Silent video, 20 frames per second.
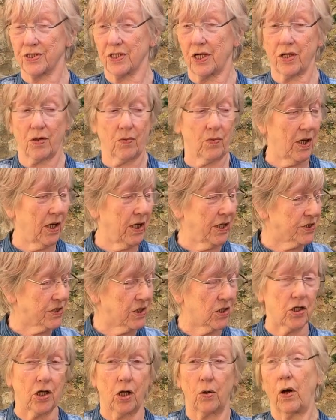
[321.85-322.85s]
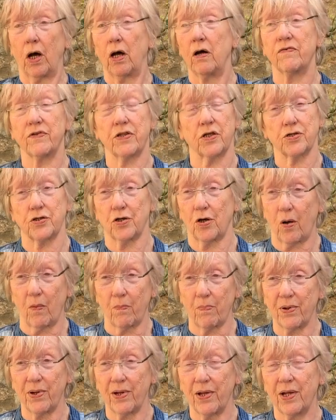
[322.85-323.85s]
Otherwise it'll go over the
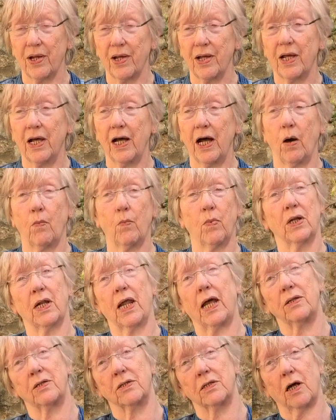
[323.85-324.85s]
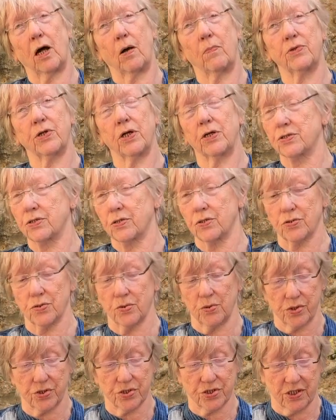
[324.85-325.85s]
top and we'll end up just
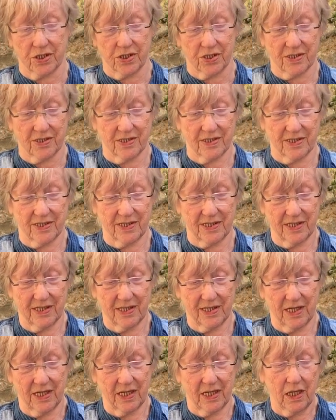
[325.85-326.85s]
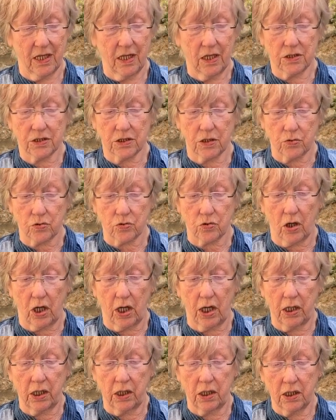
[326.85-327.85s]
exhausted. So
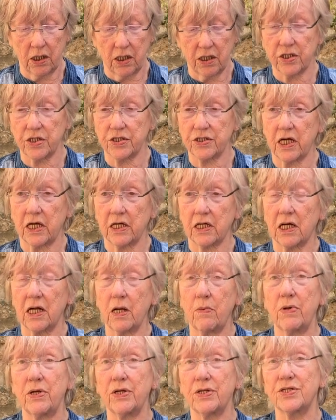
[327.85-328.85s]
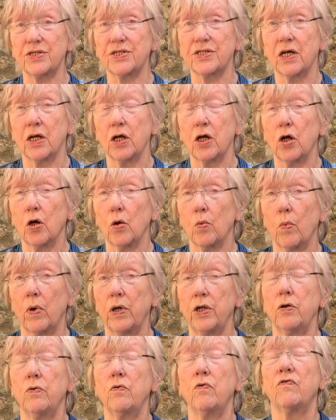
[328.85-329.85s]
try to set limits when
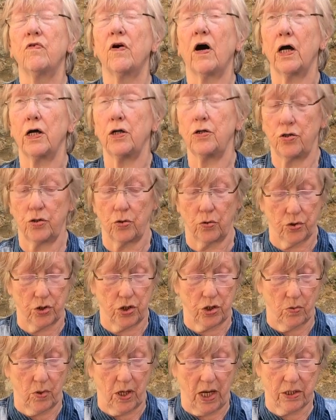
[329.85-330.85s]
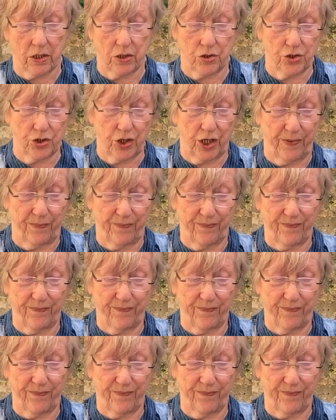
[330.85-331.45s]
you find your new energy.